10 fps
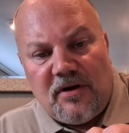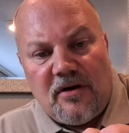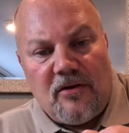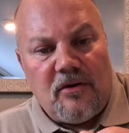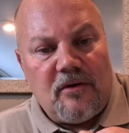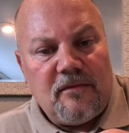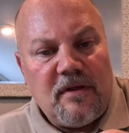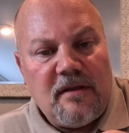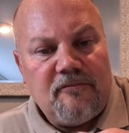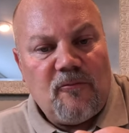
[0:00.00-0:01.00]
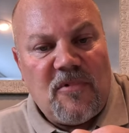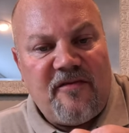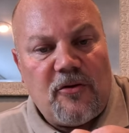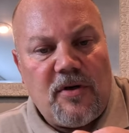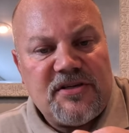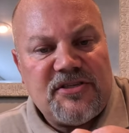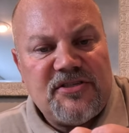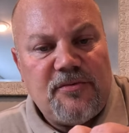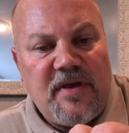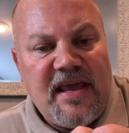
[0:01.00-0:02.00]
or, or whatever
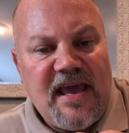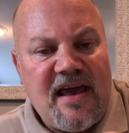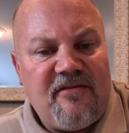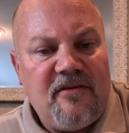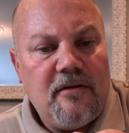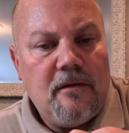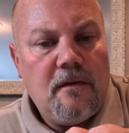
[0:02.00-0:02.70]
questions you may have.